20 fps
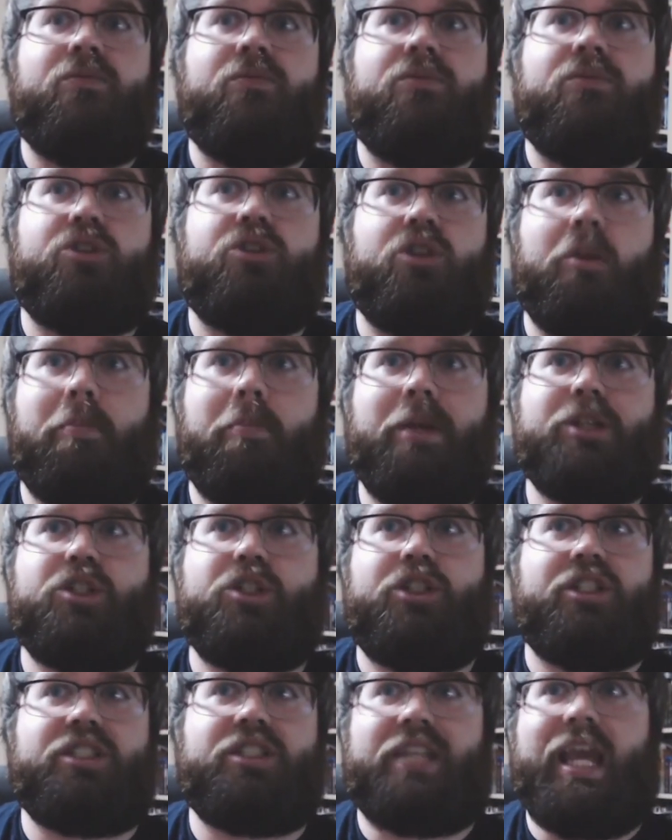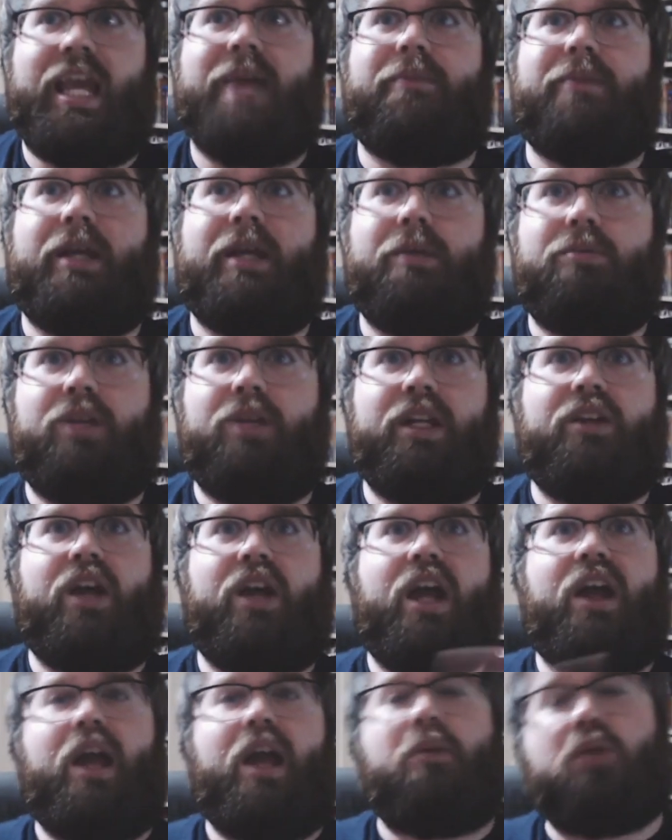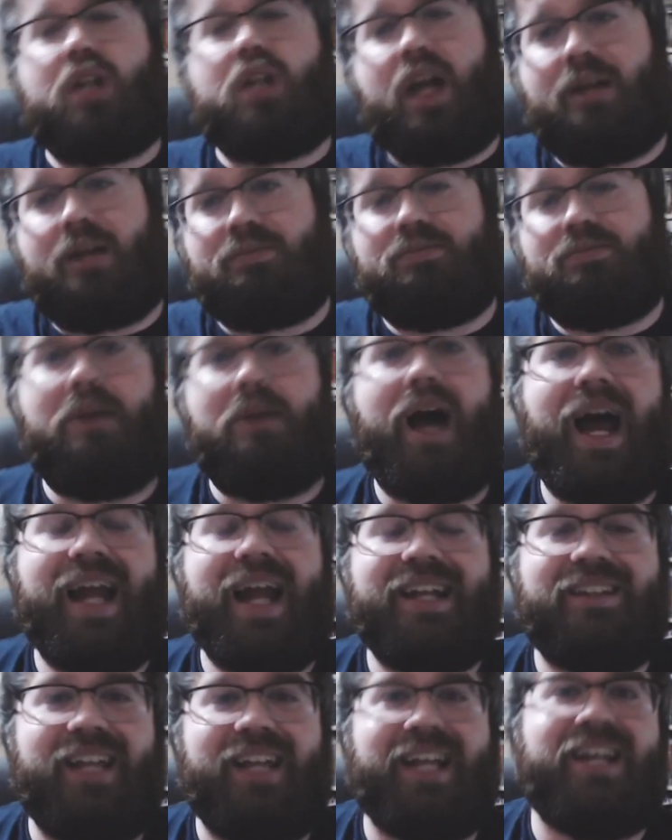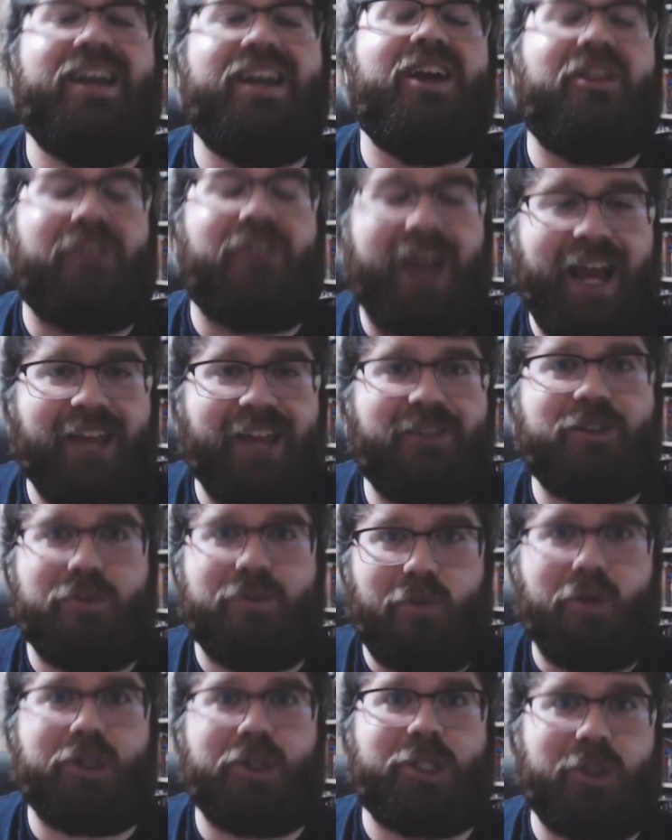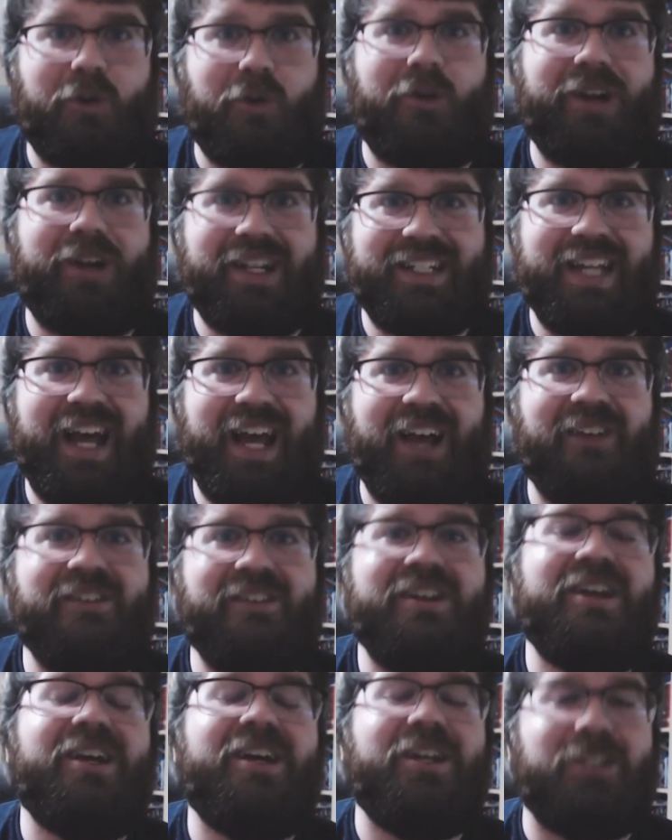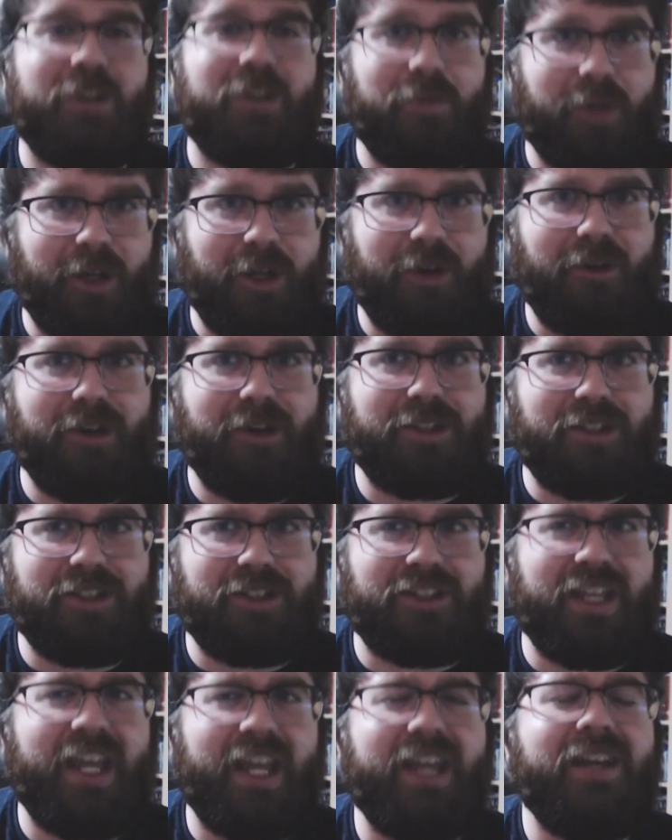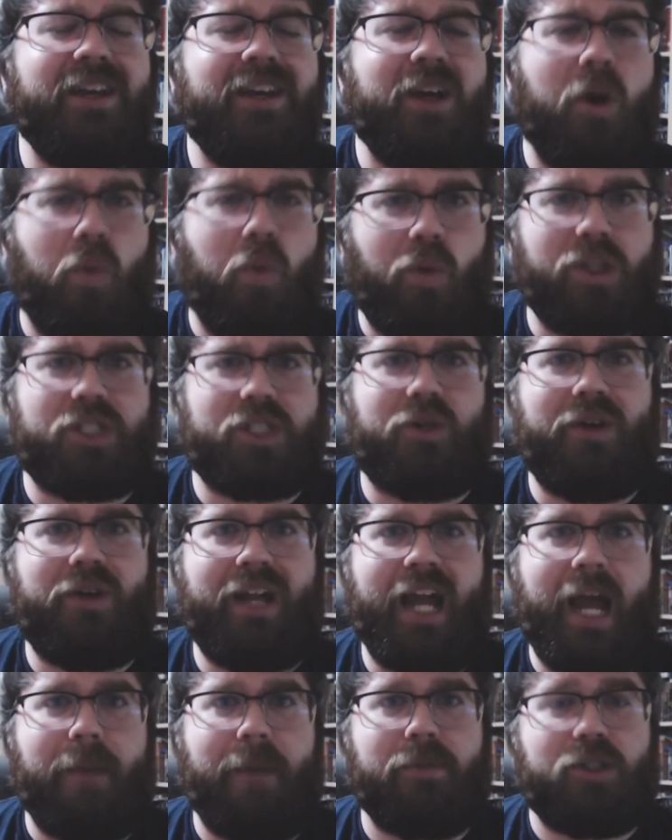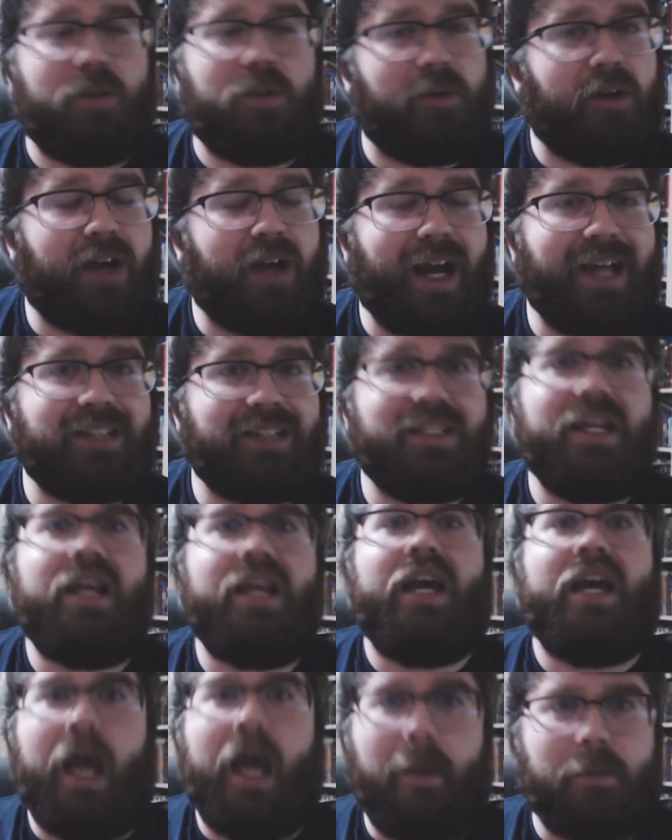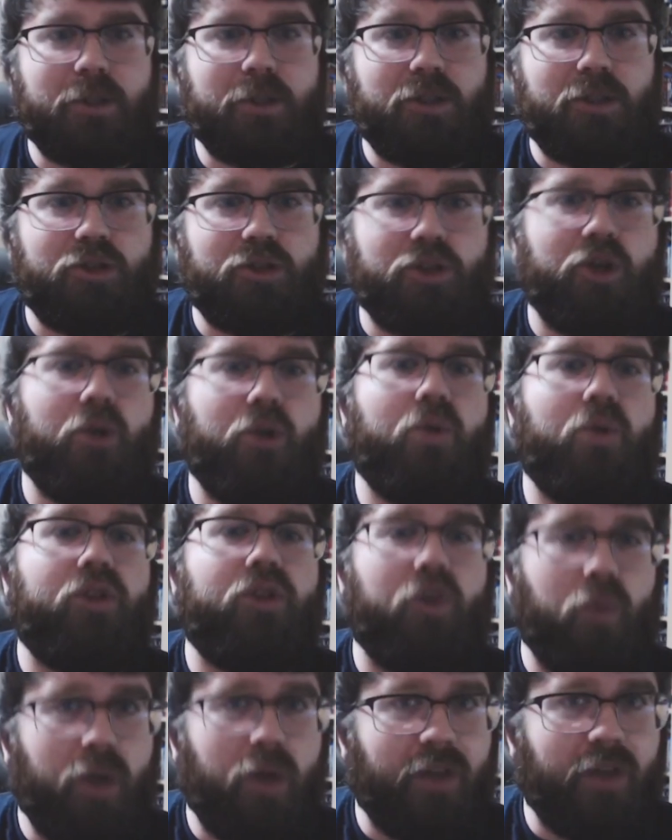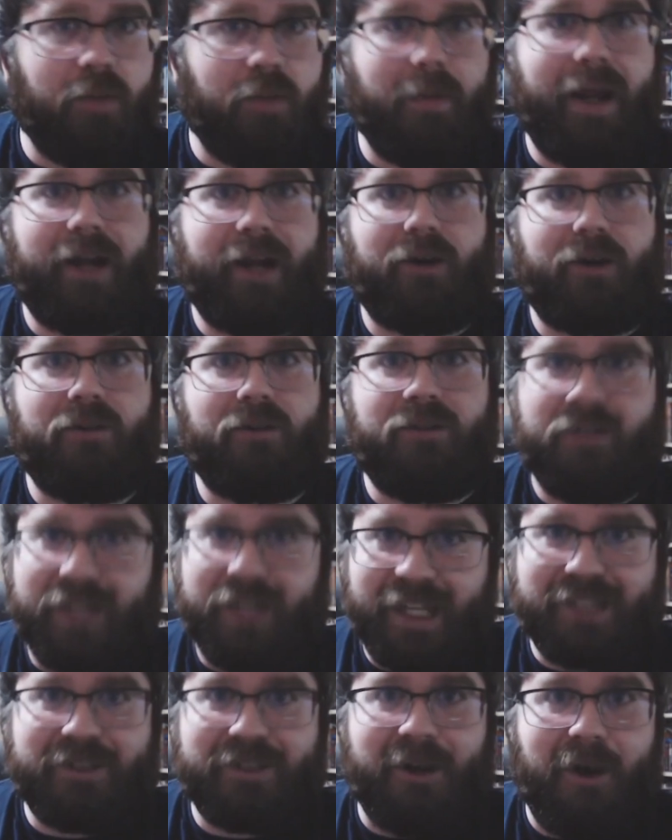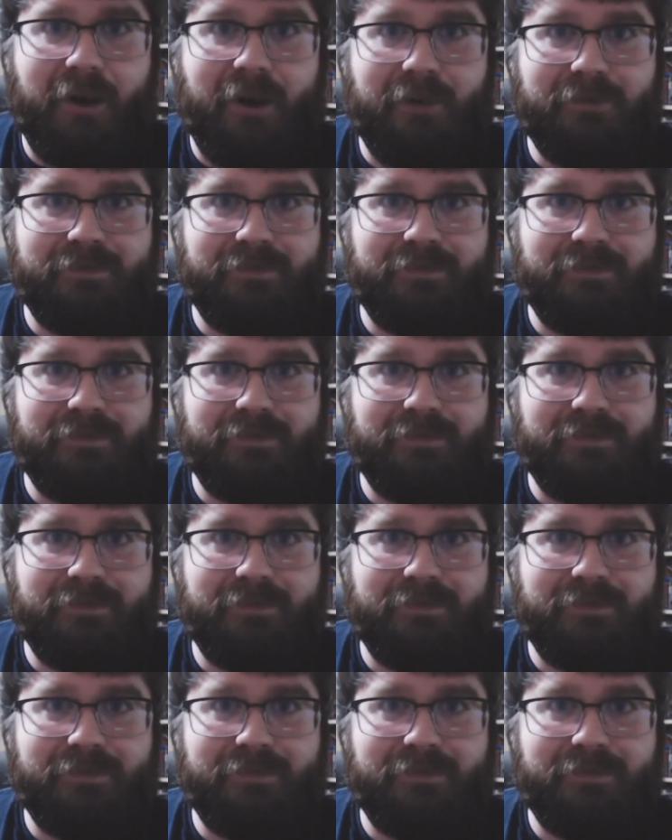So the mission just can't be complete. Okay, we're done. Bye. Like, there's more story to tell. So I'm curious to see what's going to happen. So here we go, guys. Episode 2, The Will of the Maker. Let's go.